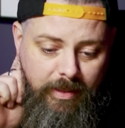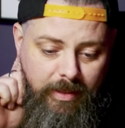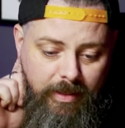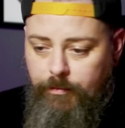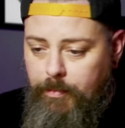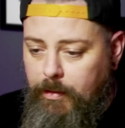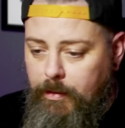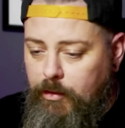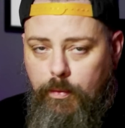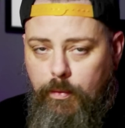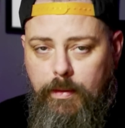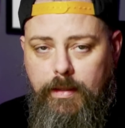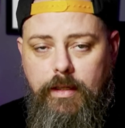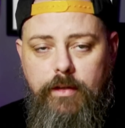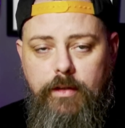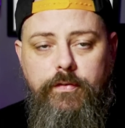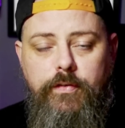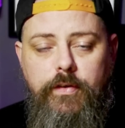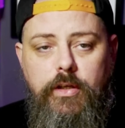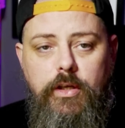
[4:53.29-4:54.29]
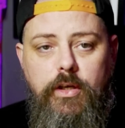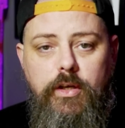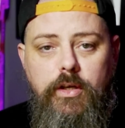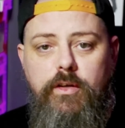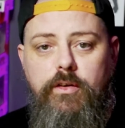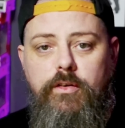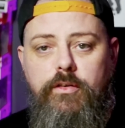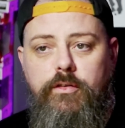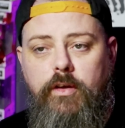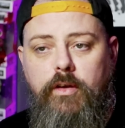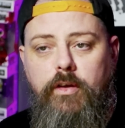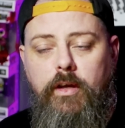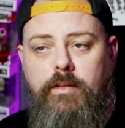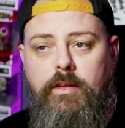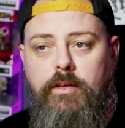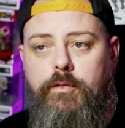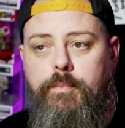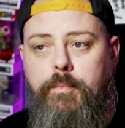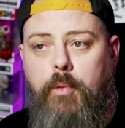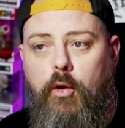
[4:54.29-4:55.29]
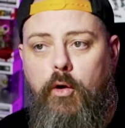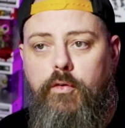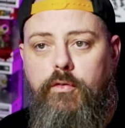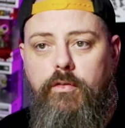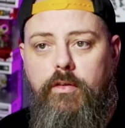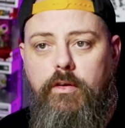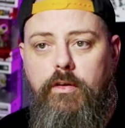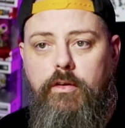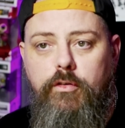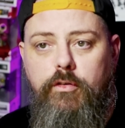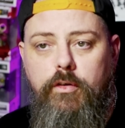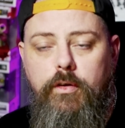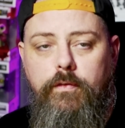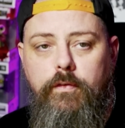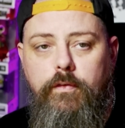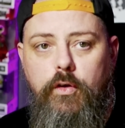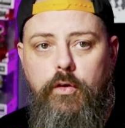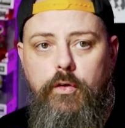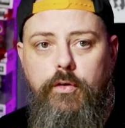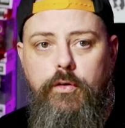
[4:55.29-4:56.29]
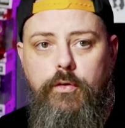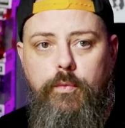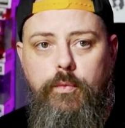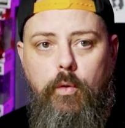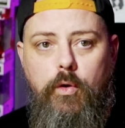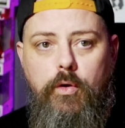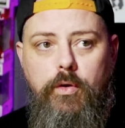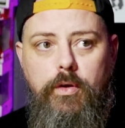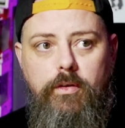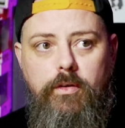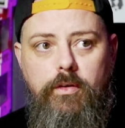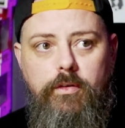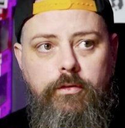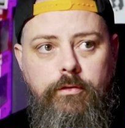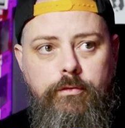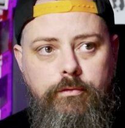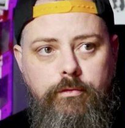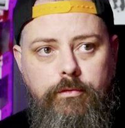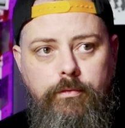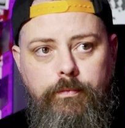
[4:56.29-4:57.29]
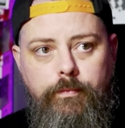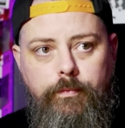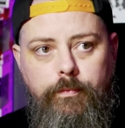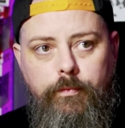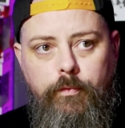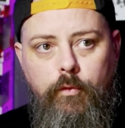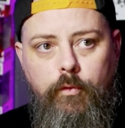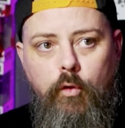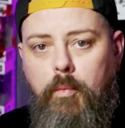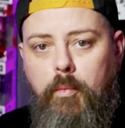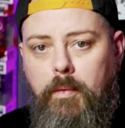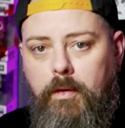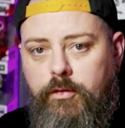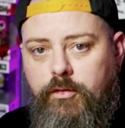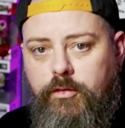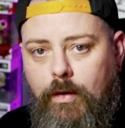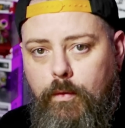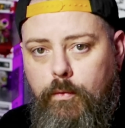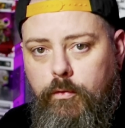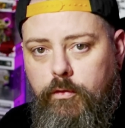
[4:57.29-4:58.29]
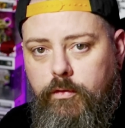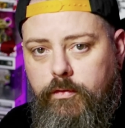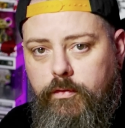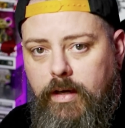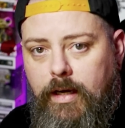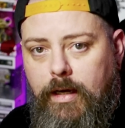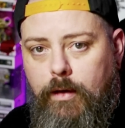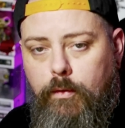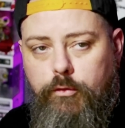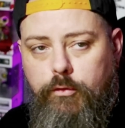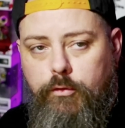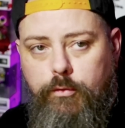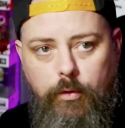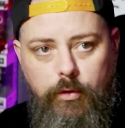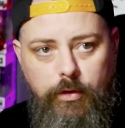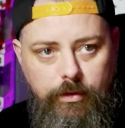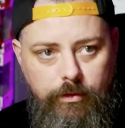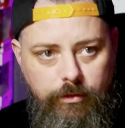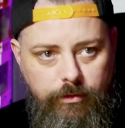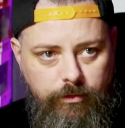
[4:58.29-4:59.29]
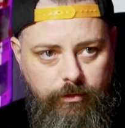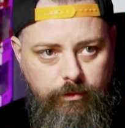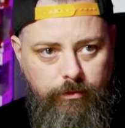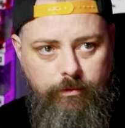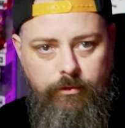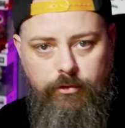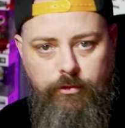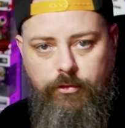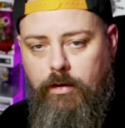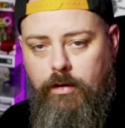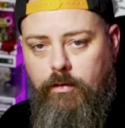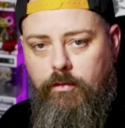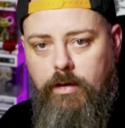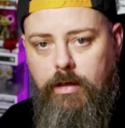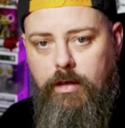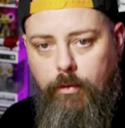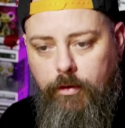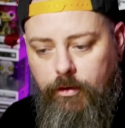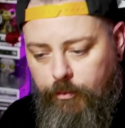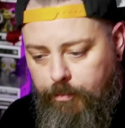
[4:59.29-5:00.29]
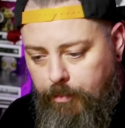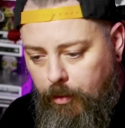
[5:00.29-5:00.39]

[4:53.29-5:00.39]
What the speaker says: They've been doing this for years. At this point, they should have learned what is normal sounds of a house, what is trickery, what